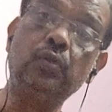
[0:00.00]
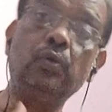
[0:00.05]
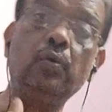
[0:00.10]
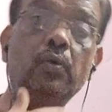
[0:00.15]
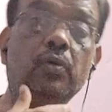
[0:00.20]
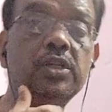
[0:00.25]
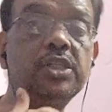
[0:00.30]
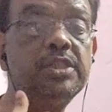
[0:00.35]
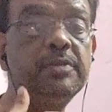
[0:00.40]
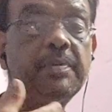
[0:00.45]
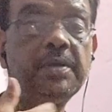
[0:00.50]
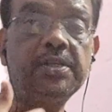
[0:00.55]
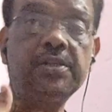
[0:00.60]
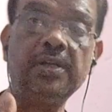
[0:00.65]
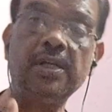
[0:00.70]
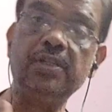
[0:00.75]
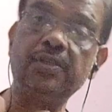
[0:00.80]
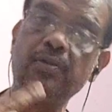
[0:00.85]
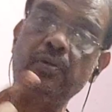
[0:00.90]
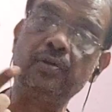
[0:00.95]
throat
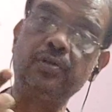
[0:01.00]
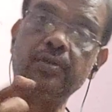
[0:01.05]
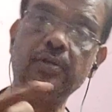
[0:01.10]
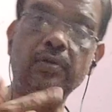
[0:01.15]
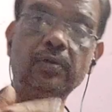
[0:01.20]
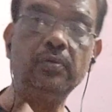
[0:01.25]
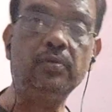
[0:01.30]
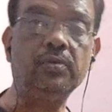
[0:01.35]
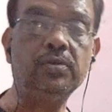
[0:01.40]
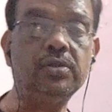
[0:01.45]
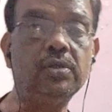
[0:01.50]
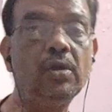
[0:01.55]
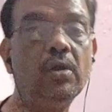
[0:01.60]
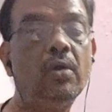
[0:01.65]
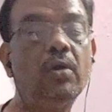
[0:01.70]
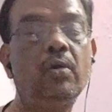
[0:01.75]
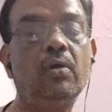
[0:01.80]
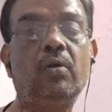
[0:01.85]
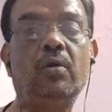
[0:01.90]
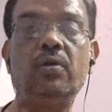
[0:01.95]
specialists also use
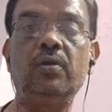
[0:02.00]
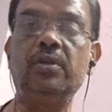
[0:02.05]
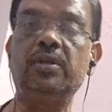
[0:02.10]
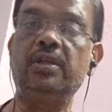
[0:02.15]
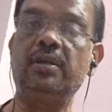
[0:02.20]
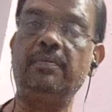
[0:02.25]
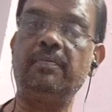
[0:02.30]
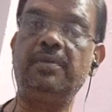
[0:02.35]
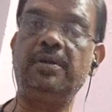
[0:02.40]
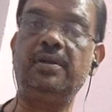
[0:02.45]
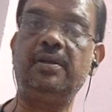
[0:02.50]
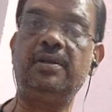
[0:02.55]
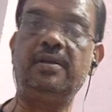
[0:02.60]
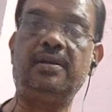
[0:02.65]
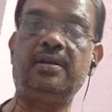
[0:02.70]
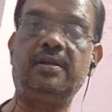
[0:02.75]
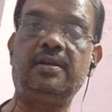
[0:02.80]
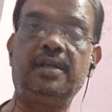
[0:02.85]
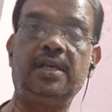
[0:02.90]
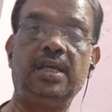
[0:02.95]
concave
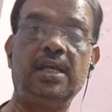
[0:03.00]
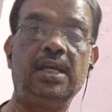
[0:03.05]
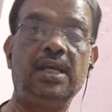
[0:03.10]
mirror.